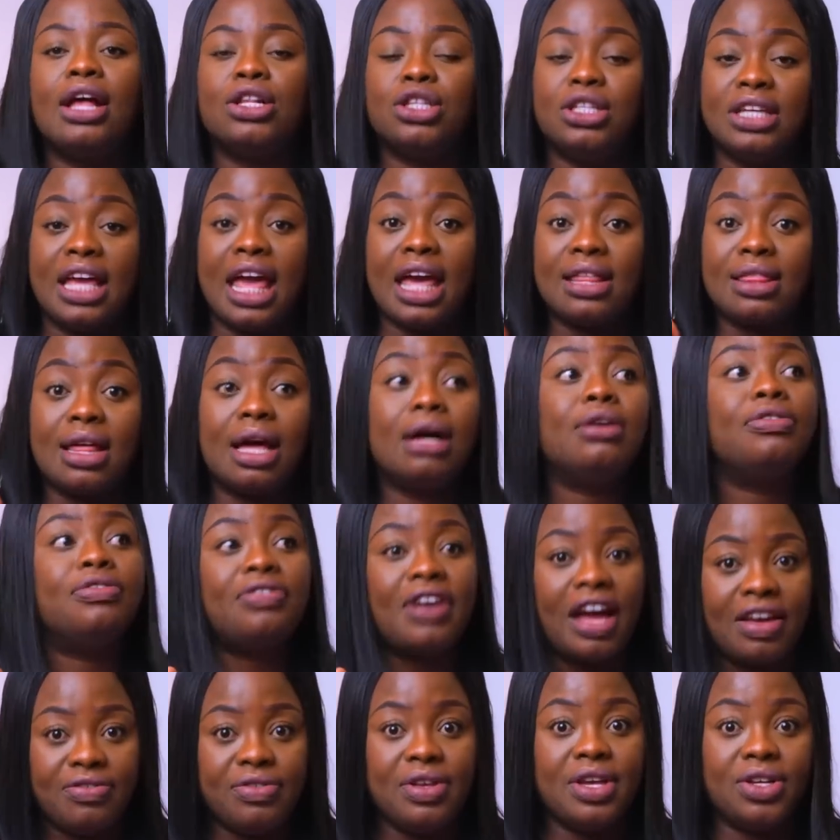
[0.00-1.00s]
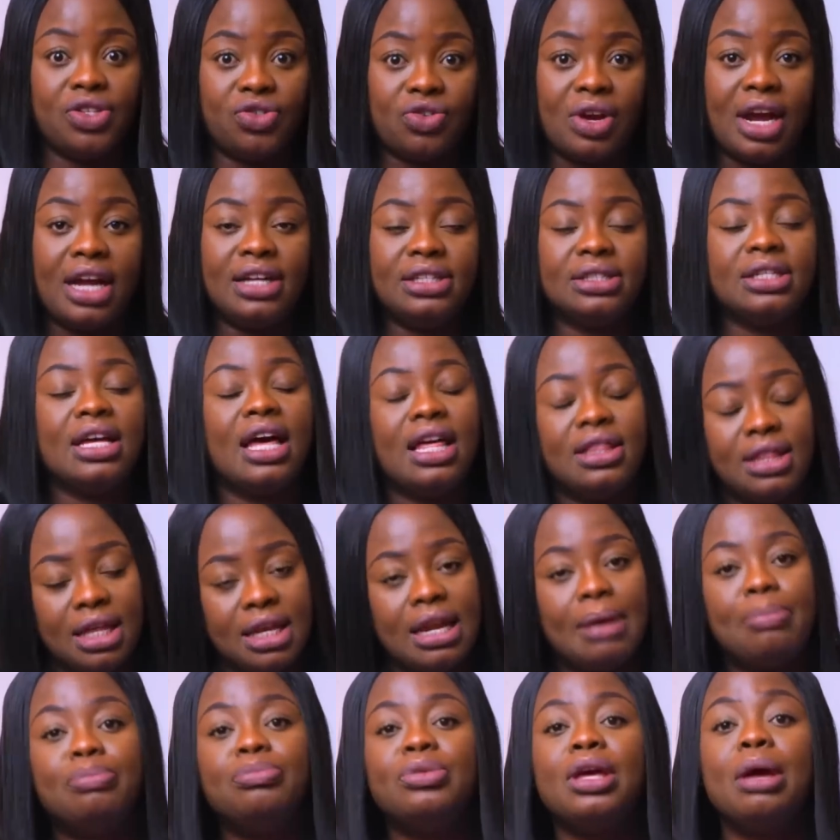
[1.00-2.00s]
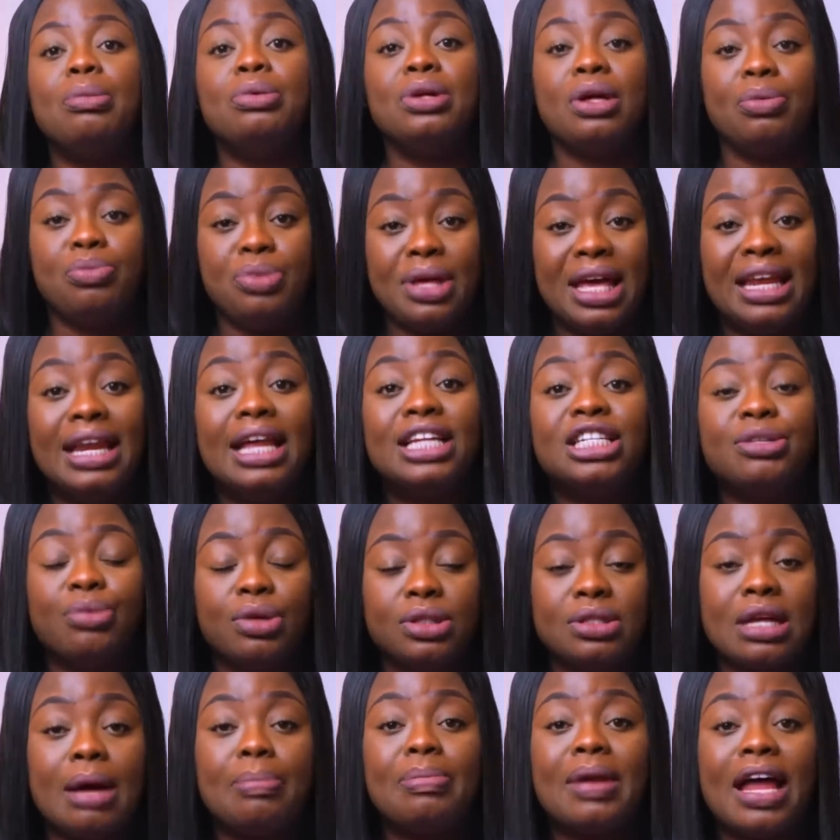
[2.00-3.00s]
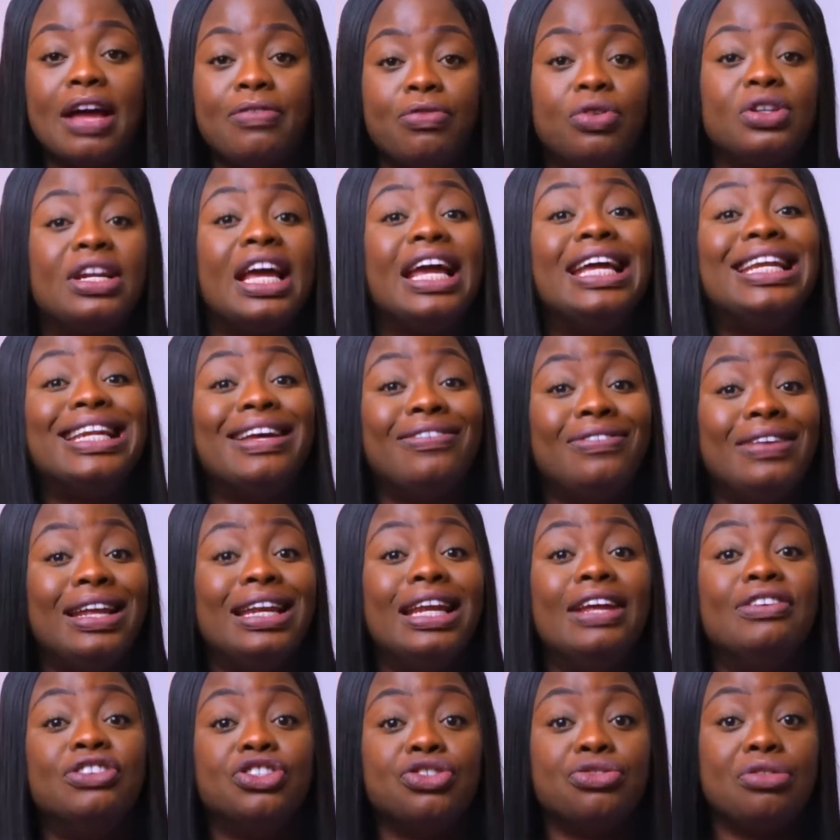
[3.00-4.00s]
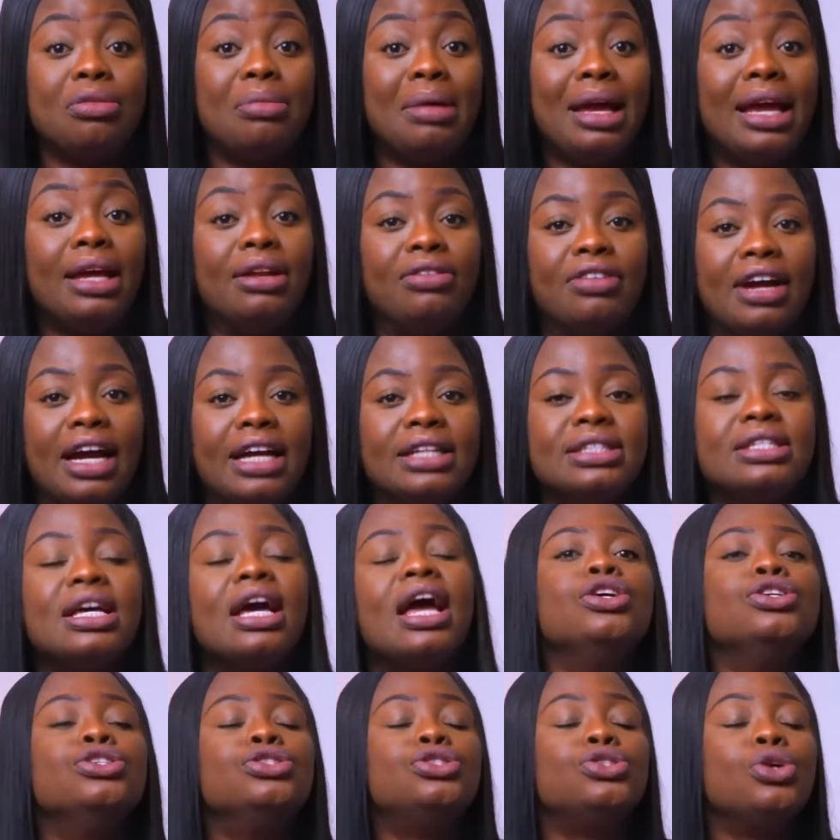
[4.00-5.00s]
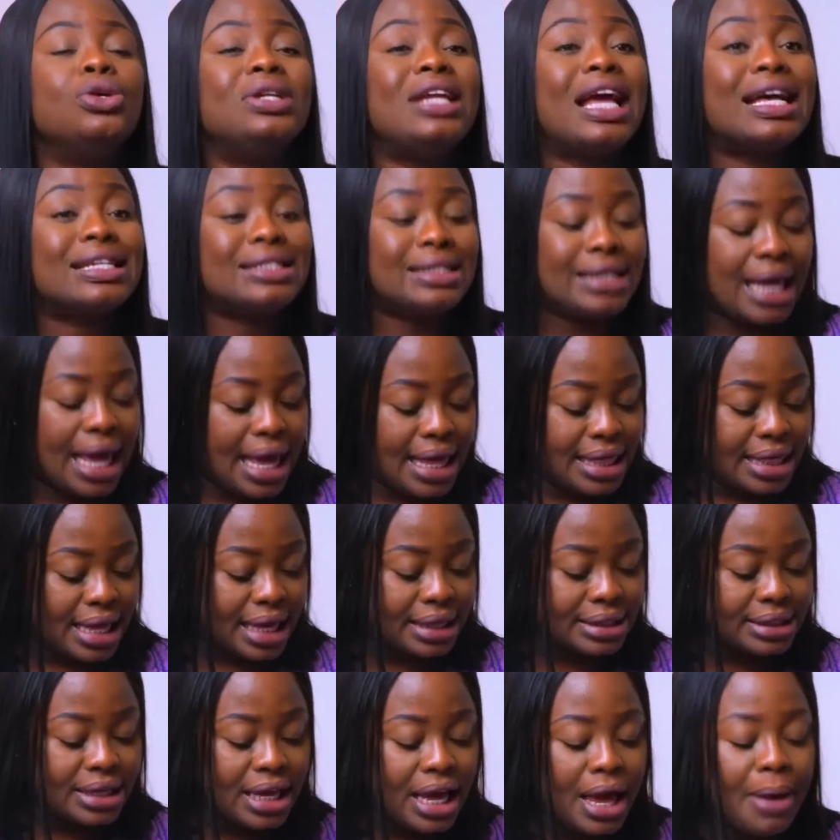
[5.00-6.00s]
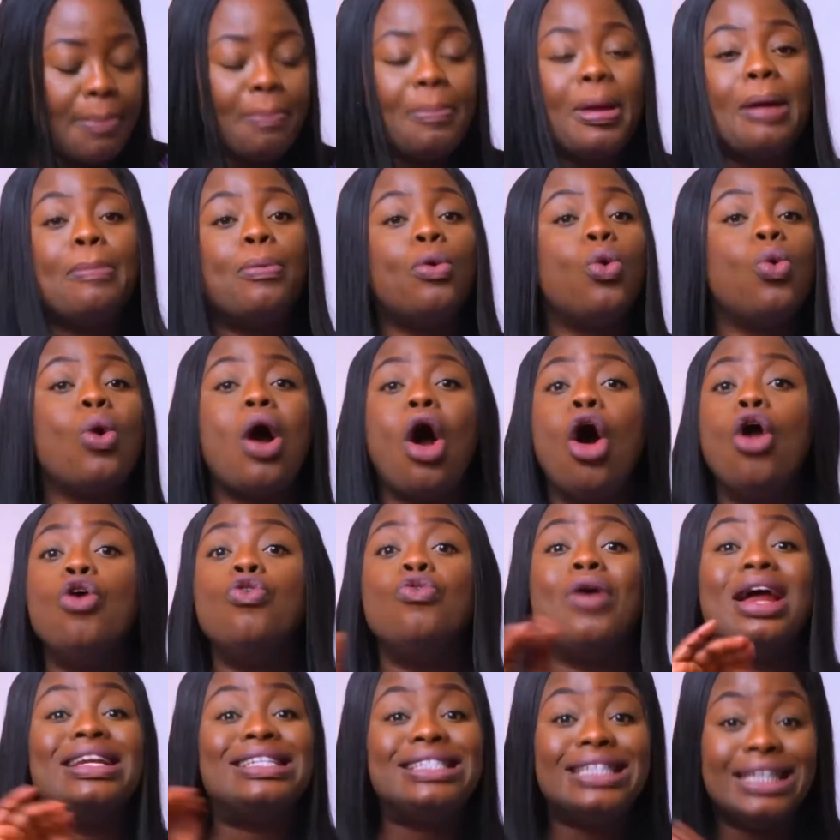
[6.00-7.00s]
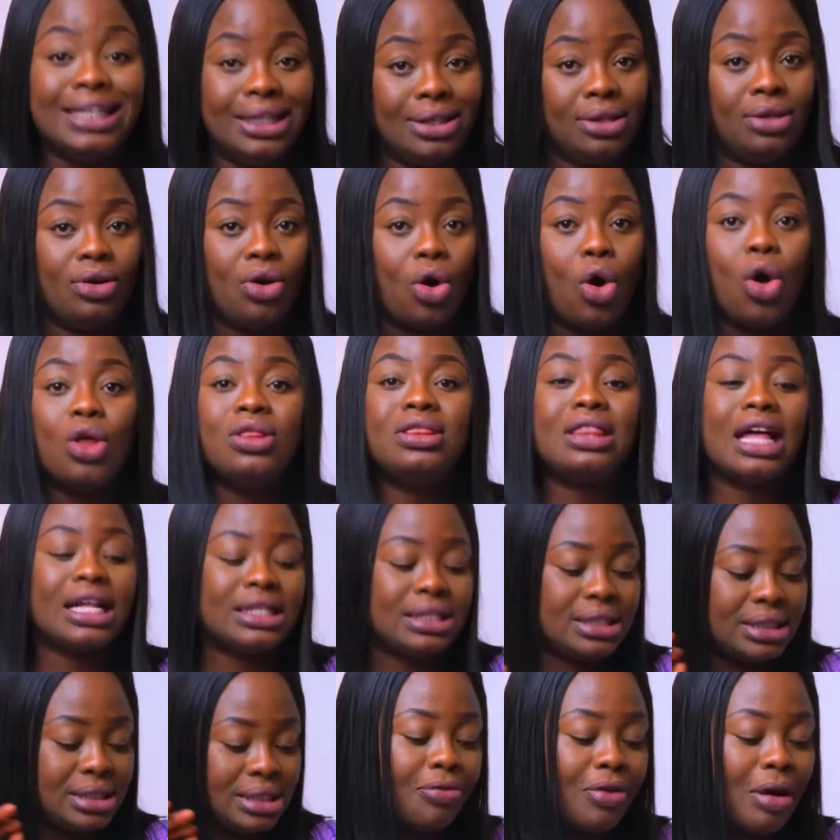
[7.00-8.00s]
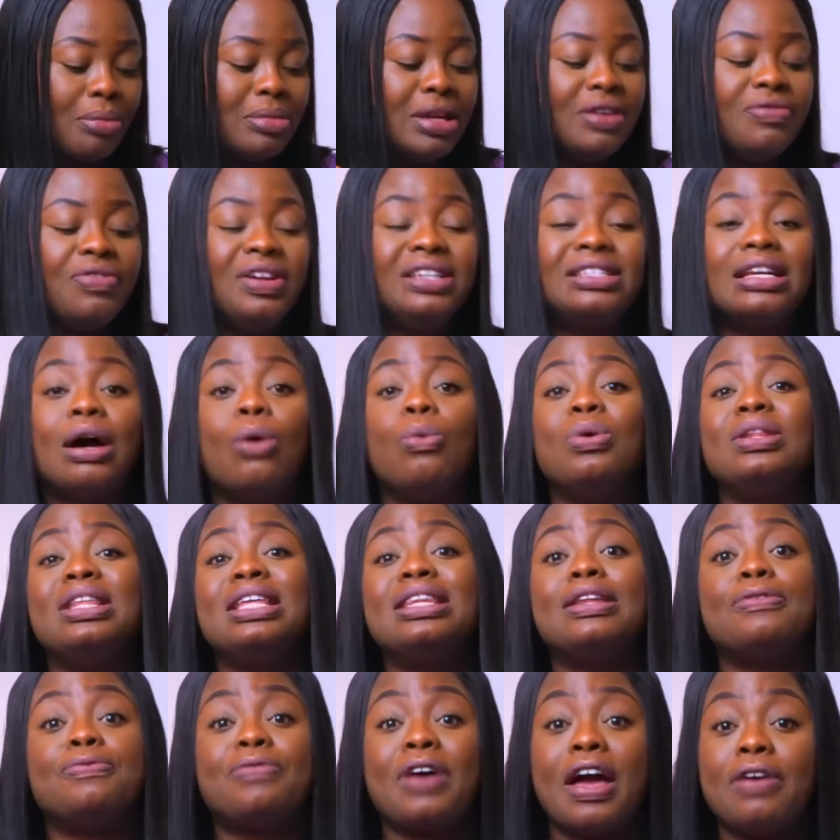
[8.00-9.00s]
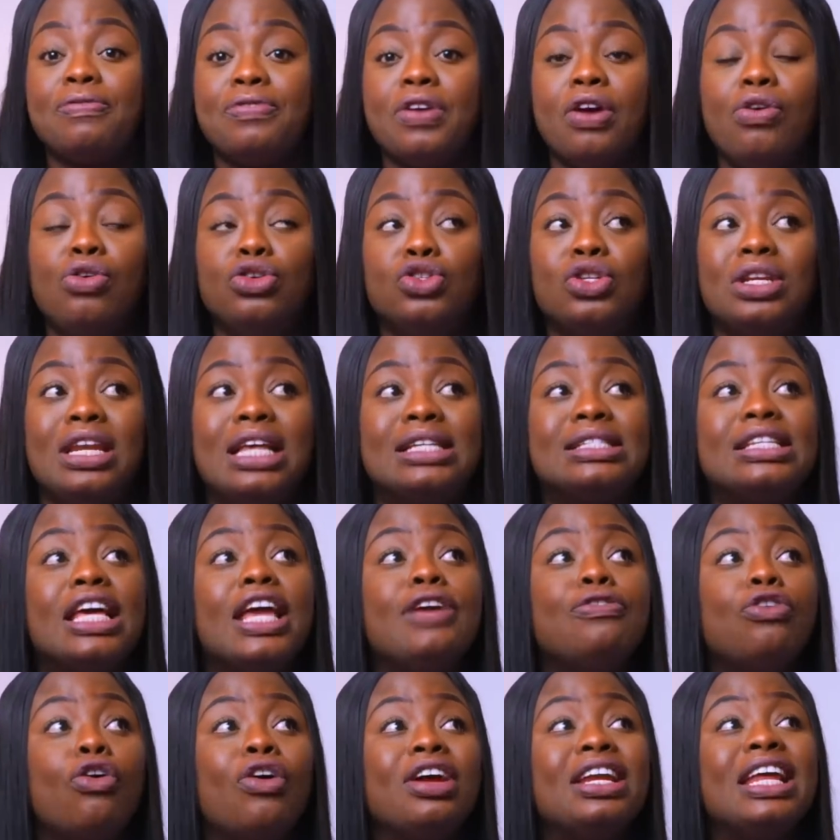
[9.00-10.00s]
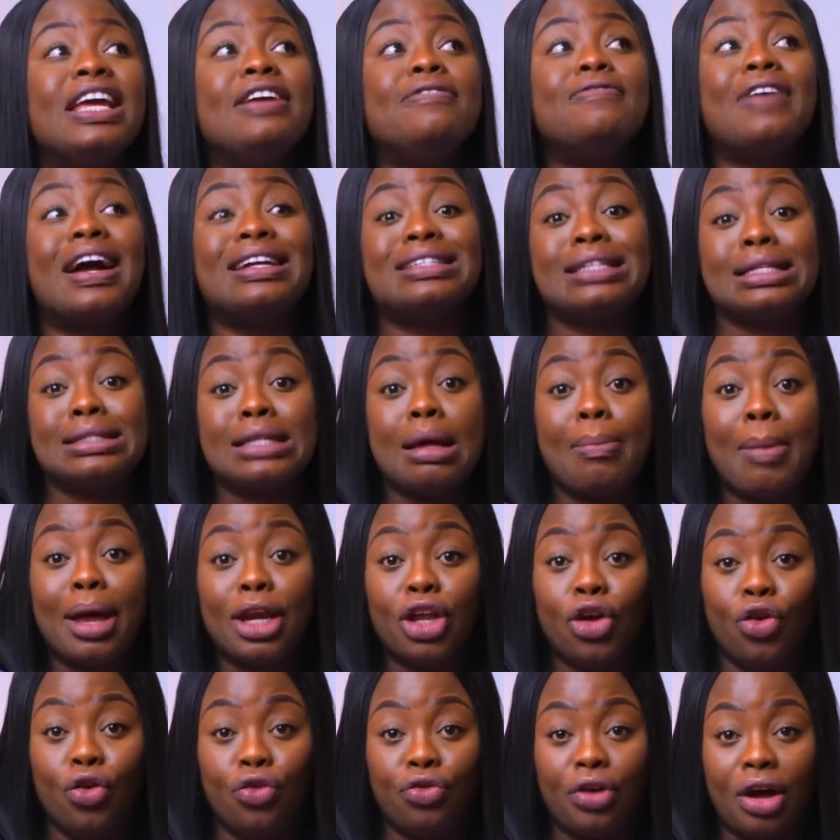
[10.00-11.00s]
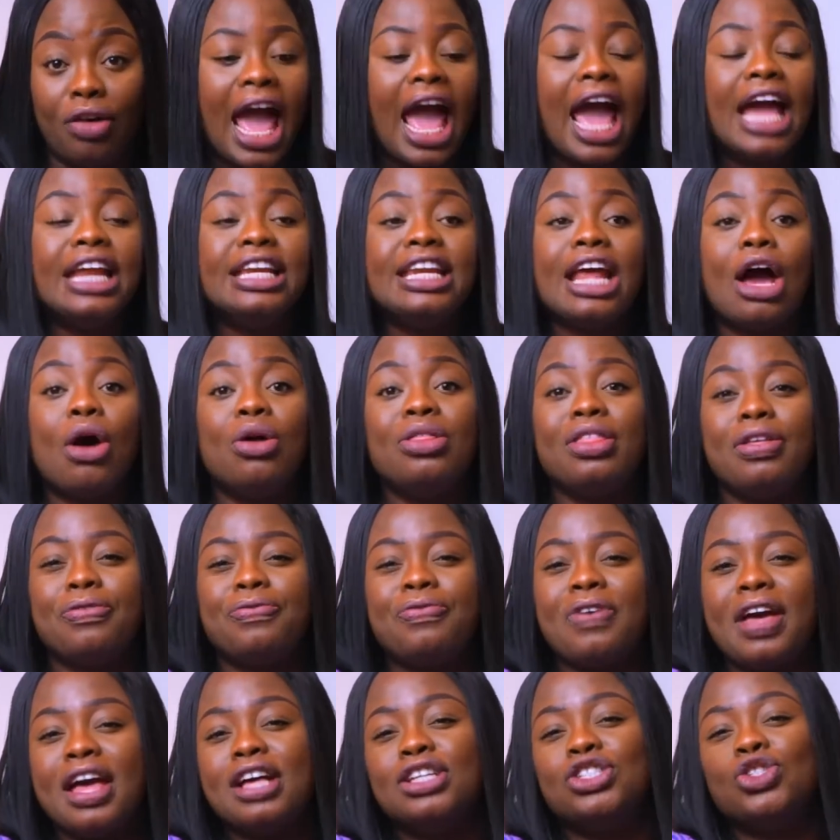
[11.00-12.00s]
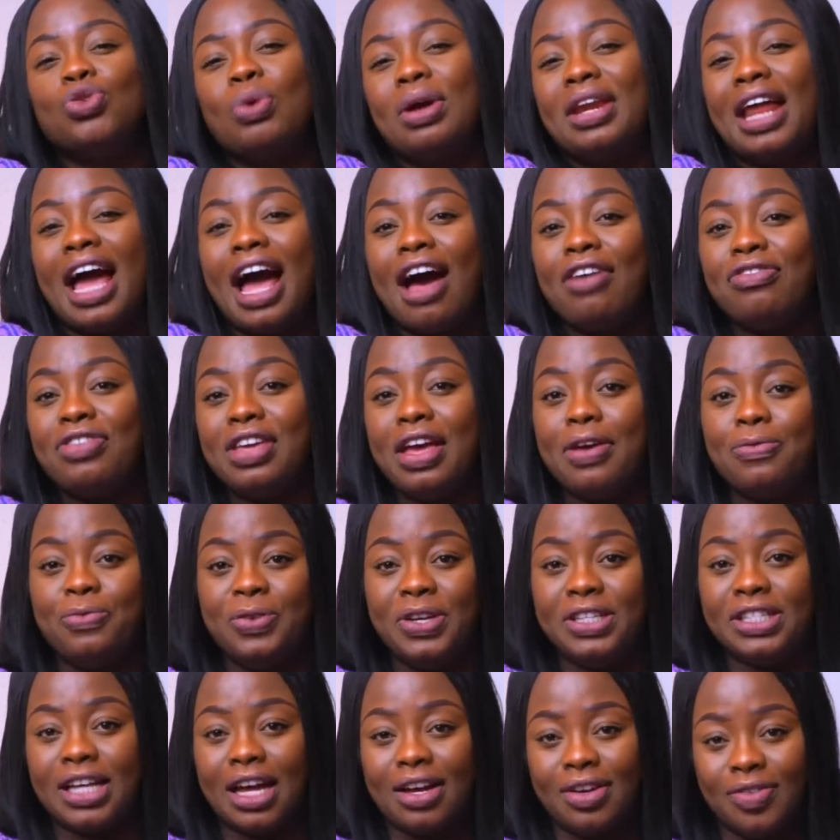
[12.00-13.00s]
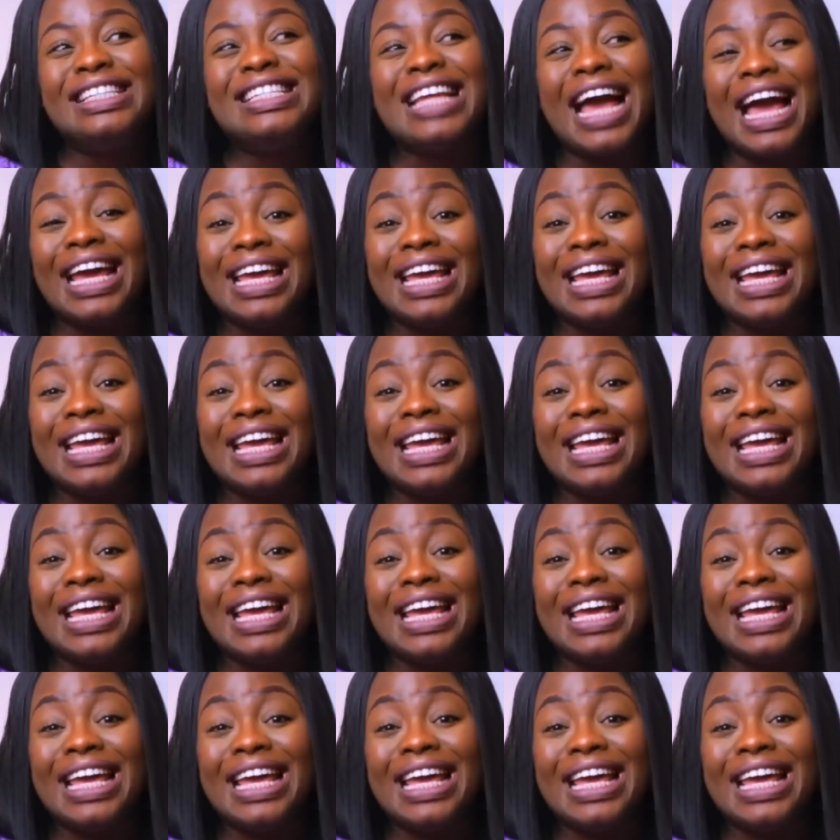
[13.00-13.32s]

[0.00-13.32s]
Together 5 years, right? And then I'll be eligible to apply for the indefinite leave to remain, right? So they are saying that people who are already on that family visa within the 5-year route, so let's say you've already invited somebody over and they're on the first 2.5-year visa, they are